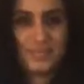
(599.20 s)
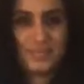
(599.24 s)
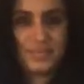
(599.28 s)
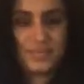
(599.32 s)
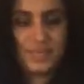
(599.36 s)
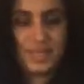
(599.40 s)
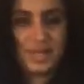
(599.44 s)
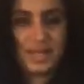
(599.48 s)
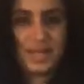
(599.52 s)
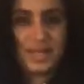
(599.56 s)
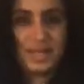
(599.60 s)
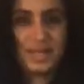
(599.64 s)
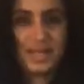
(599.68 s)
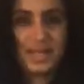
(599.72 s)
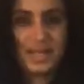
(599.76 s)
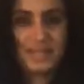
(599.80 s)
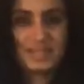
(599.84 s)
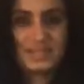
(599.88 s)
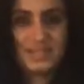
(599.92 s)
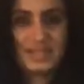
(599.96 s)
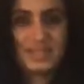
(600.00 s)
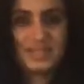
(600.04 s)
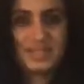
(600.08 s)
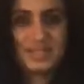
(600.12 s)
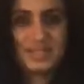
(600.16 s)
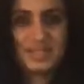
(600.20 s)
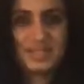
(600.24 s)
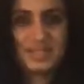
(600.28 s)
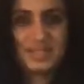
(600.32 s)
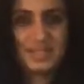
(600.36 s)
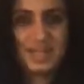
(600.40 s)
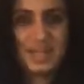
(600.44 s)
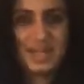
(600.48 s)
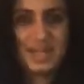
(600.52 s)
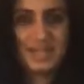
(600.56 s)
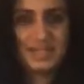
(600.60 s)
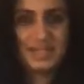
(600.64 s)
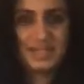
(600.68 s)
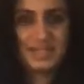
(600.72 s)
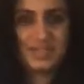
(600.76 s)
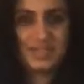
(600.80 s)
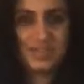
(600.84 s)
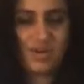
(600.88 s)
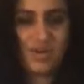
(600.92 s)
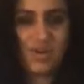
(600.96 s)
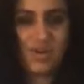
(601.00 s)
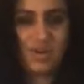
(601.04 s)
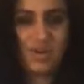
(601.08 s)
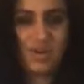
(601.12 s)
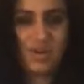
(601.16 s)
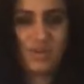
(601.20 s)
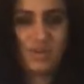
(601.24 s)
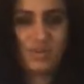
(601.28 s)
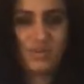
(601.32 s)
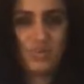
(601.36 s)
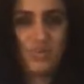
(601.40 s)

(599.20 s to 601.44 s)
Our next exercise is called